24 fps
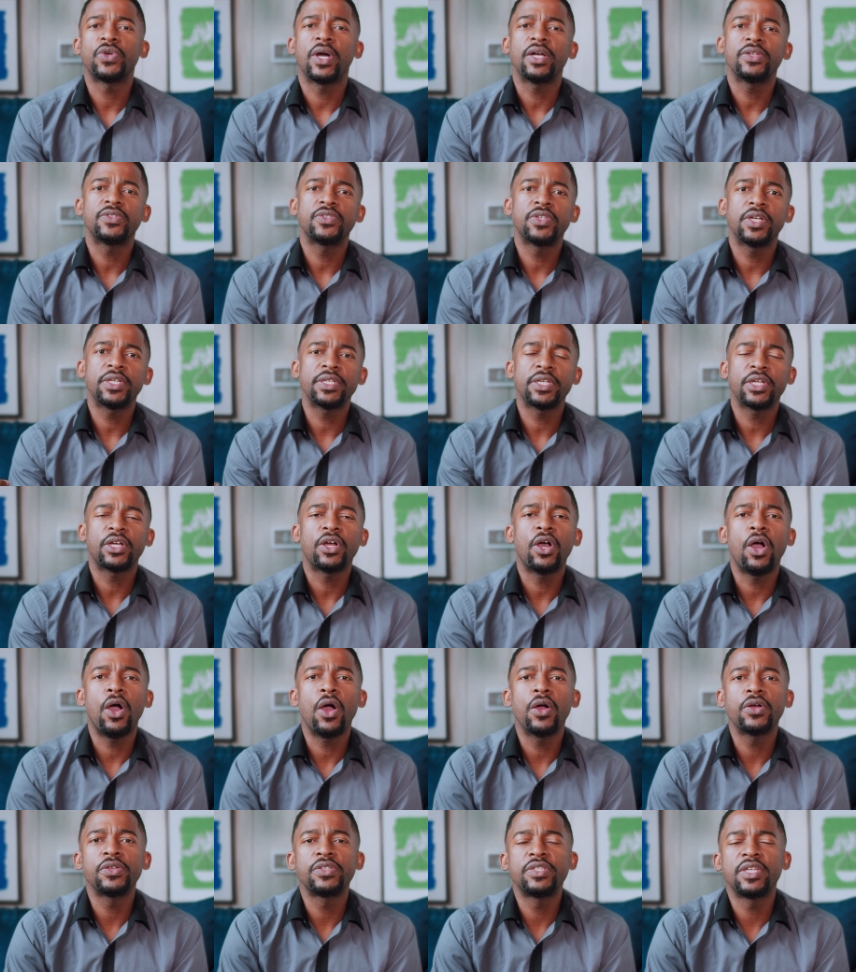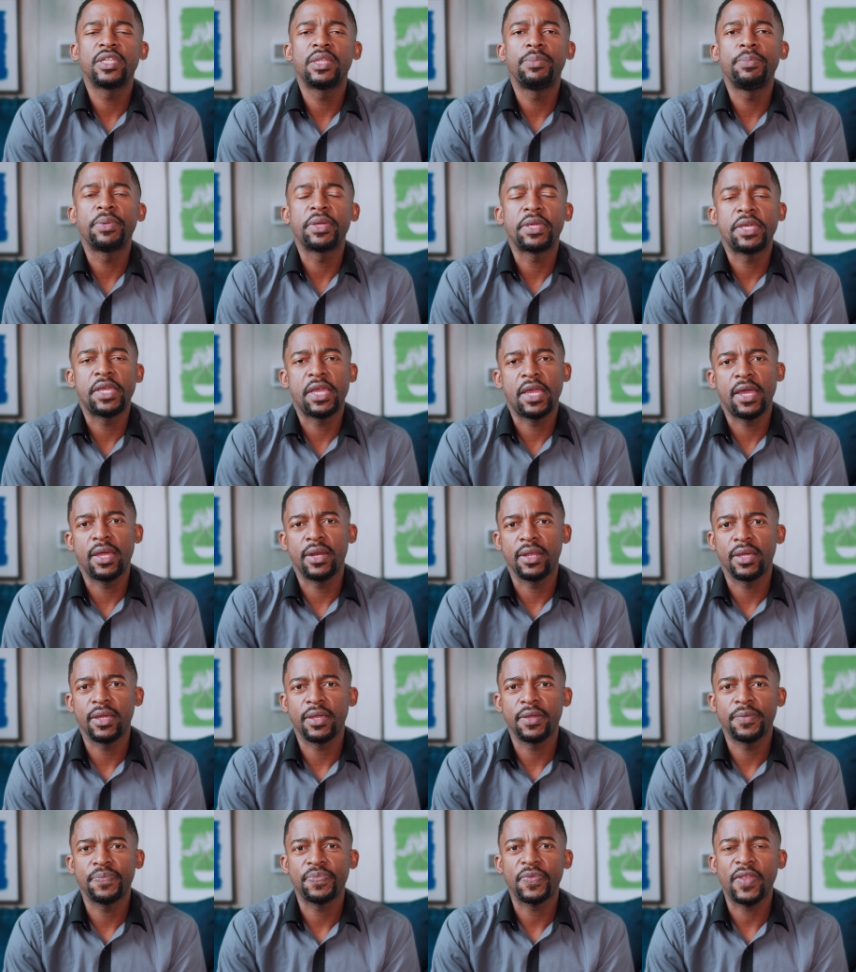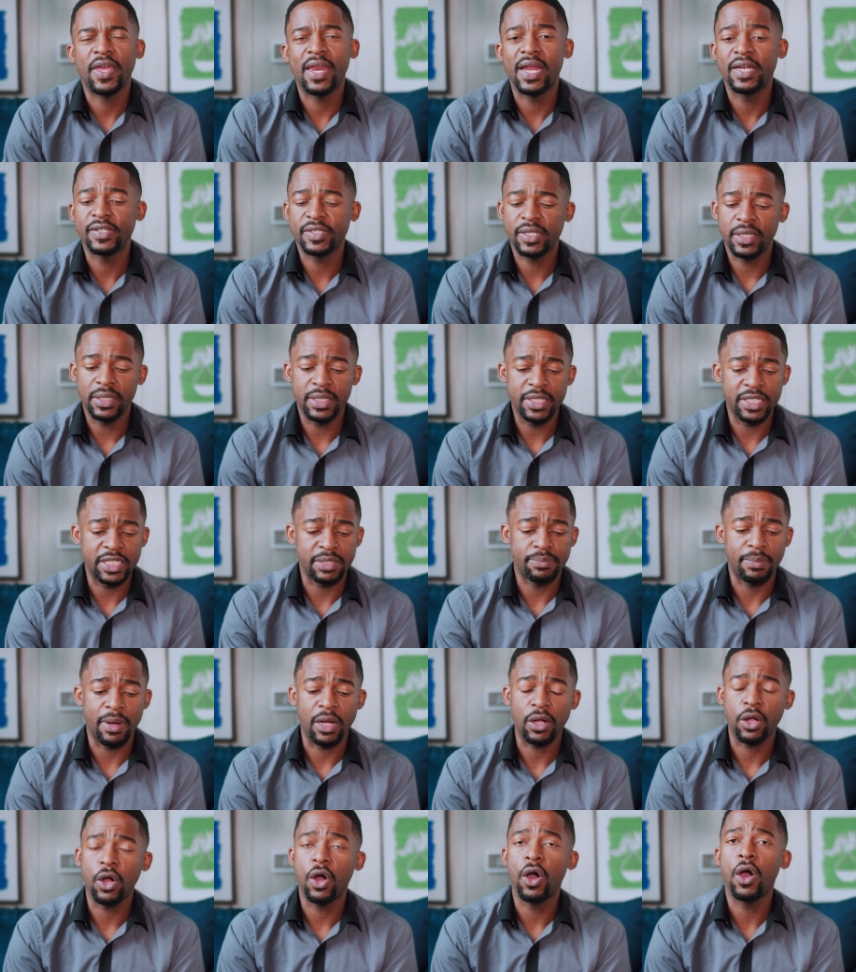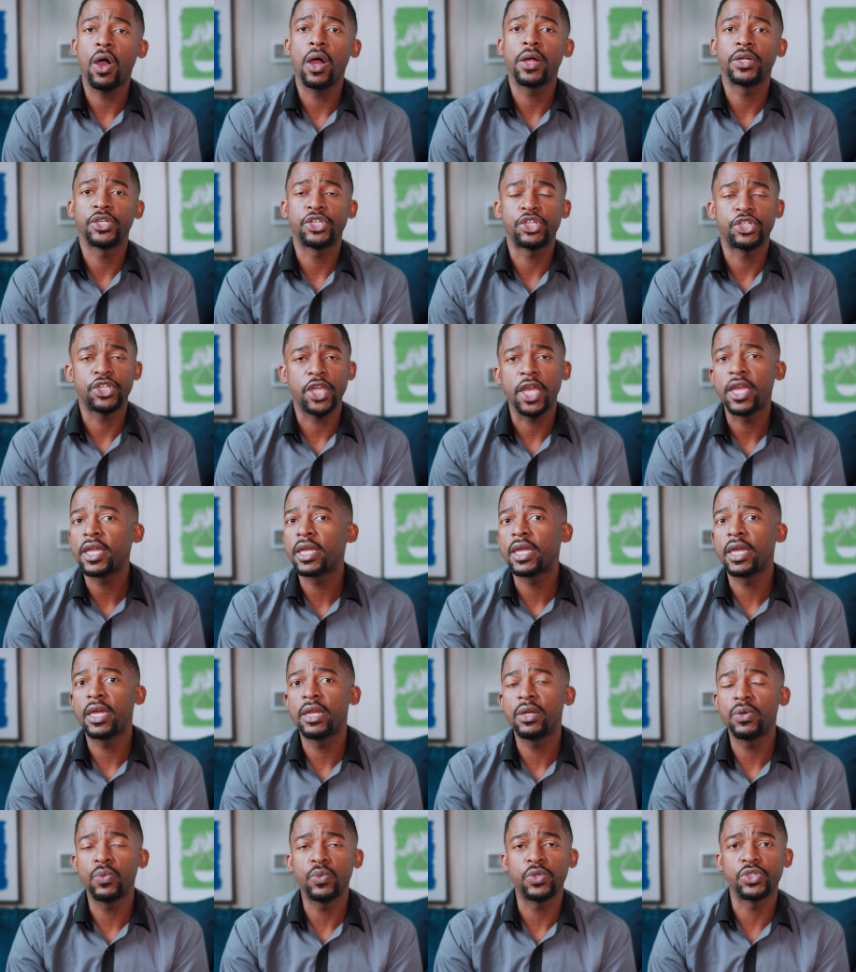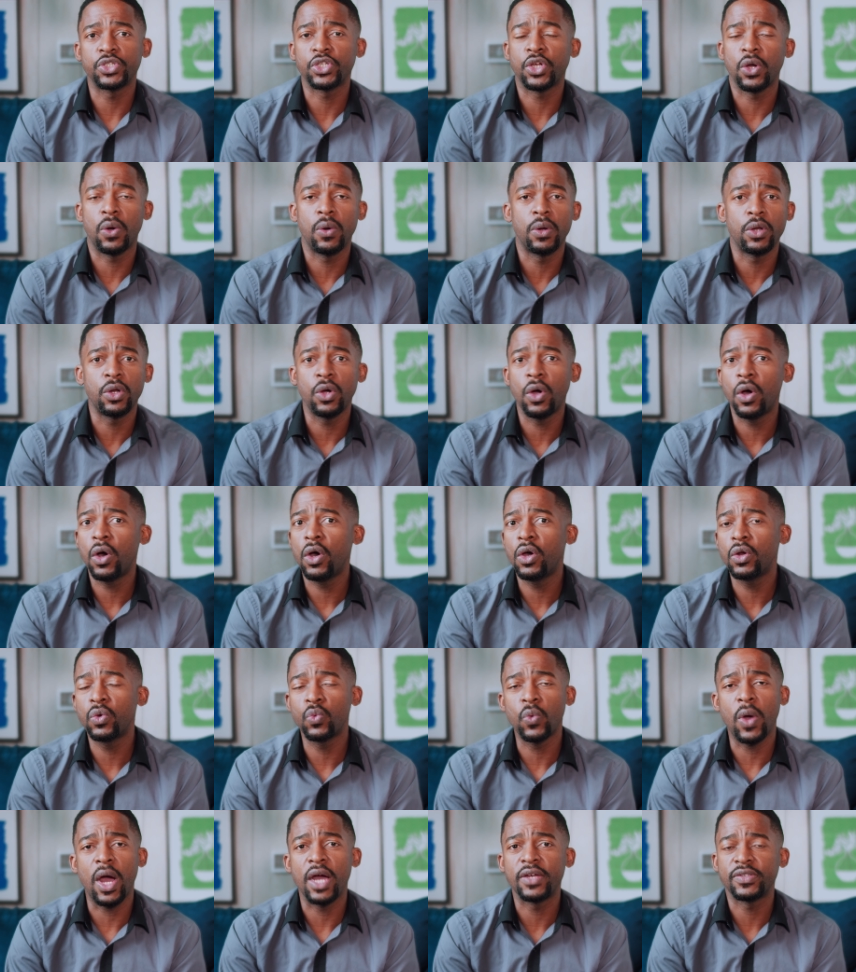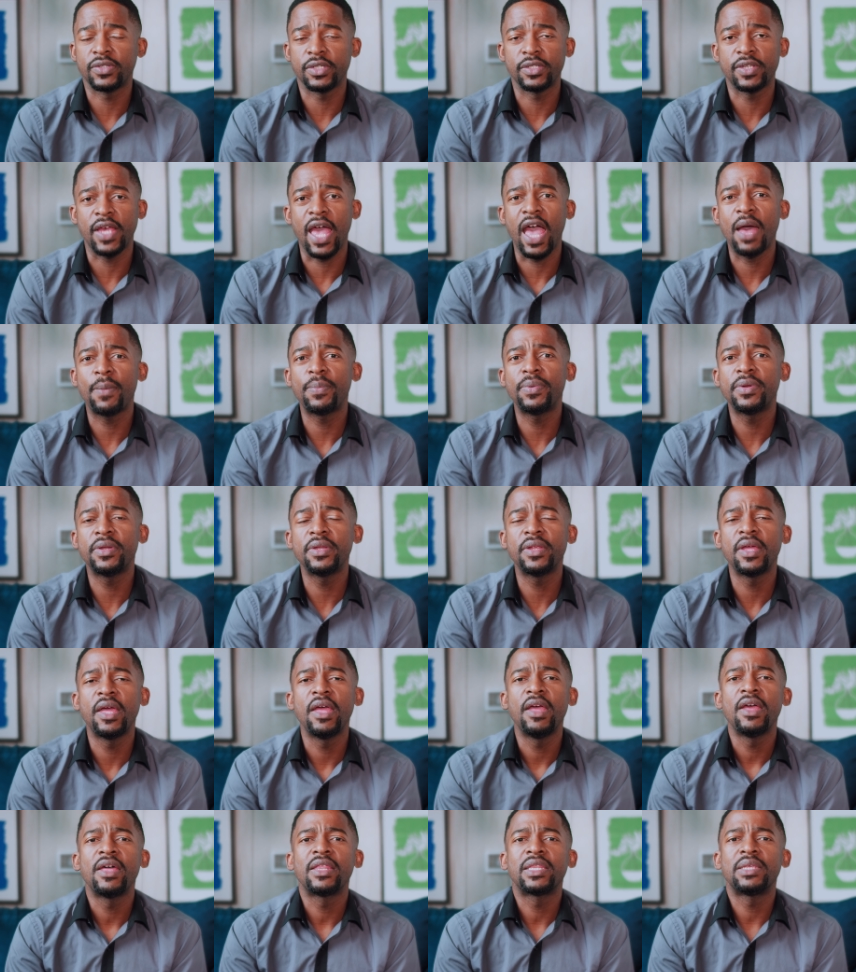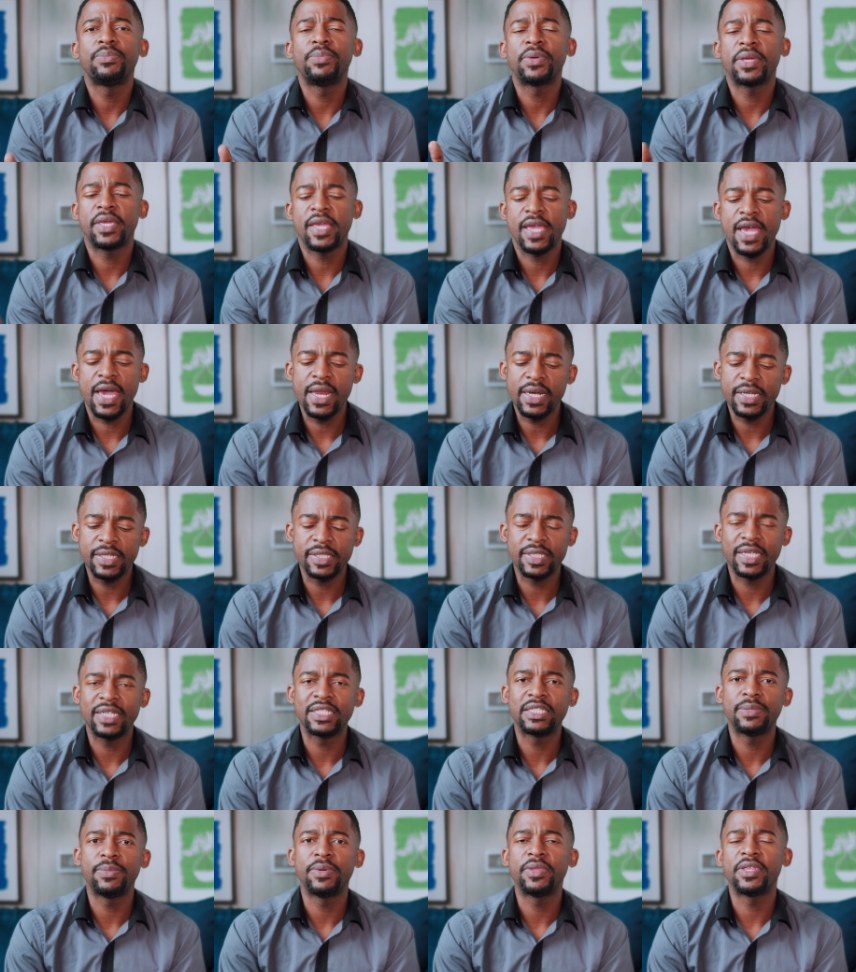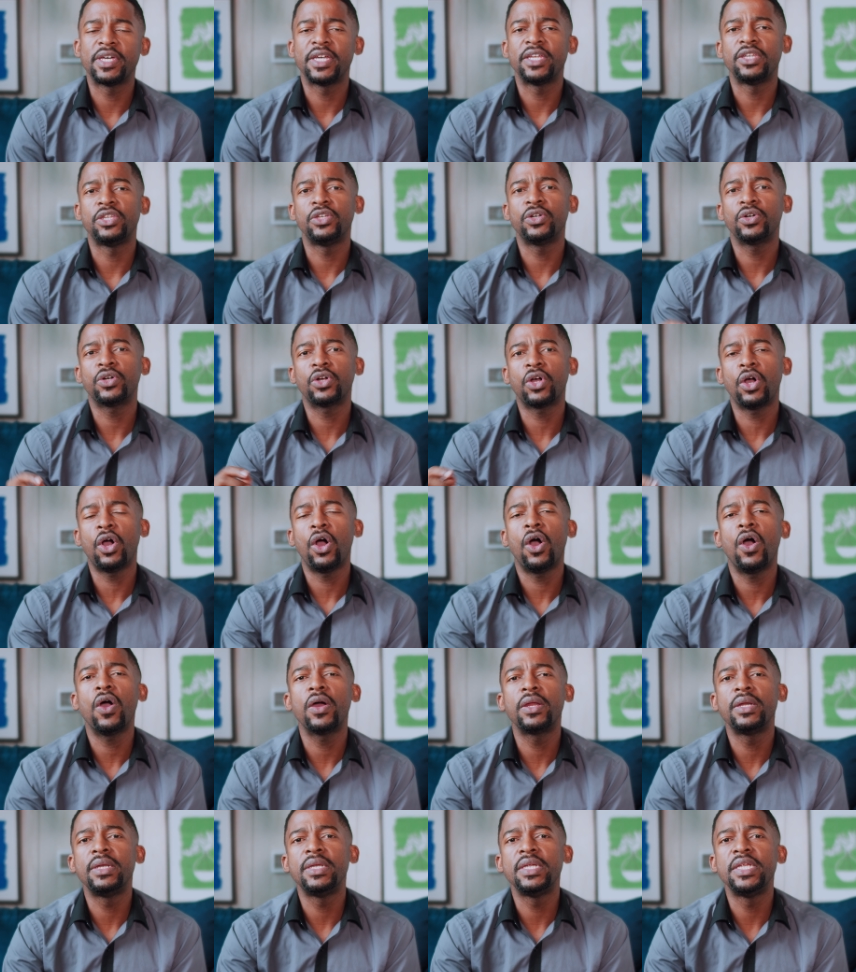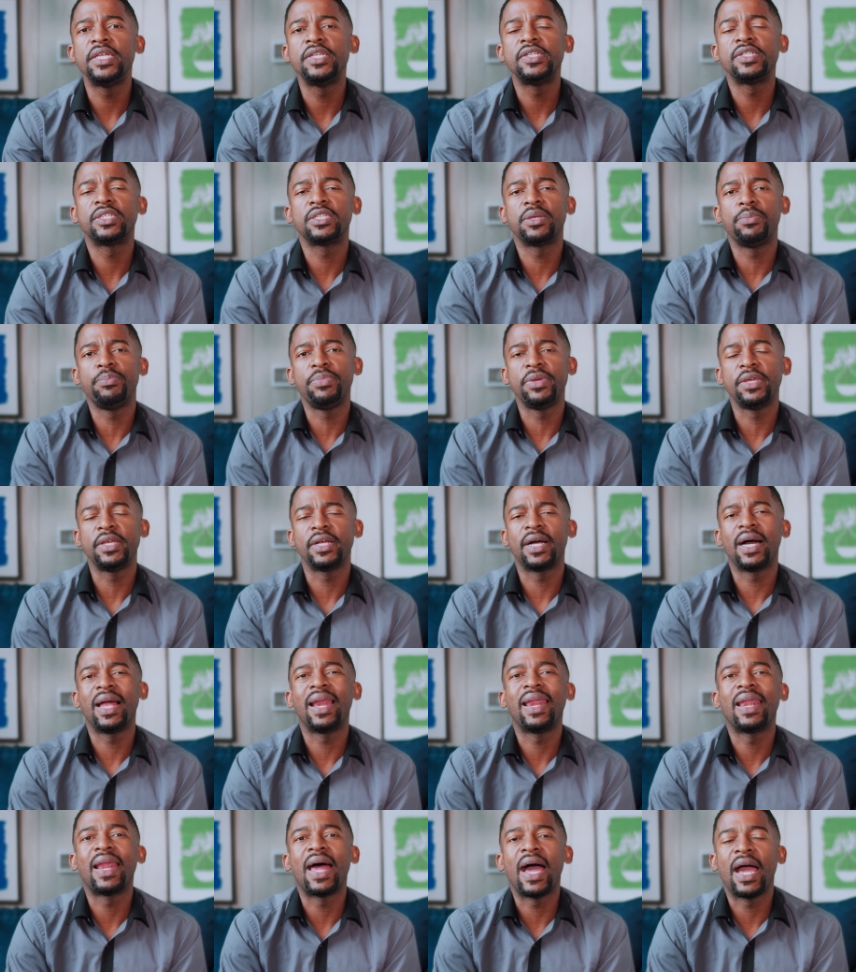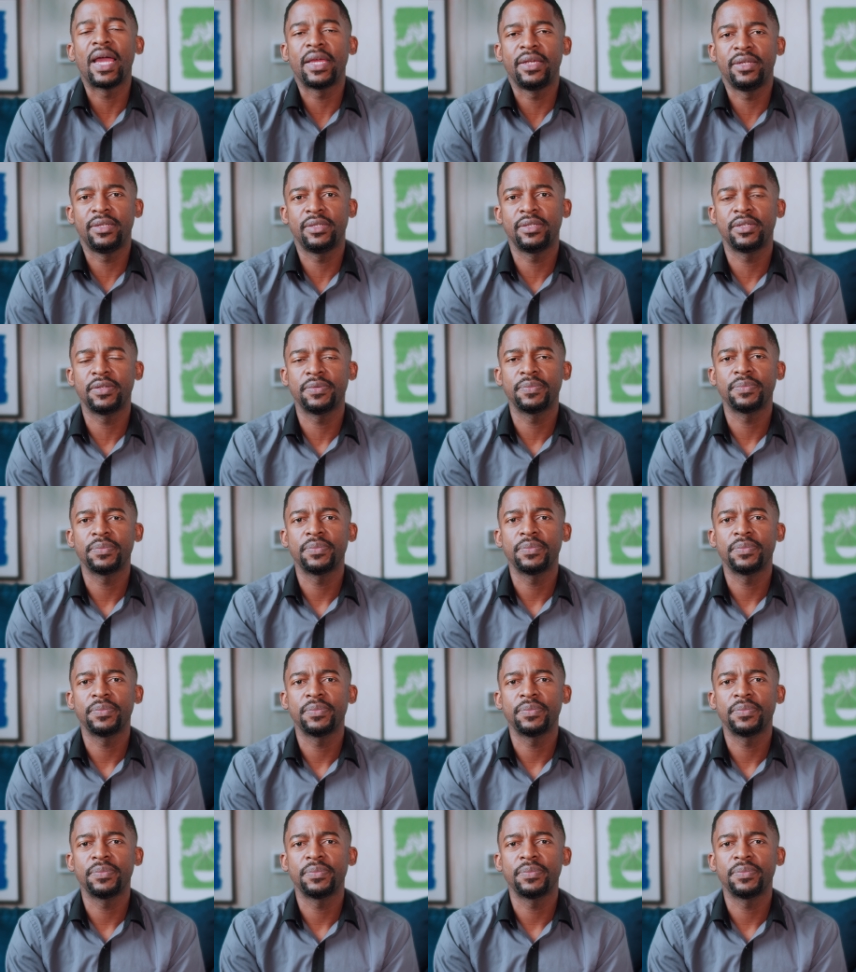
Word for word: So I took the car to the mechanic and I said, listen, my car is shaking. What's going on? Why is this happening? The mechanic said to me that your car needs to be aligned.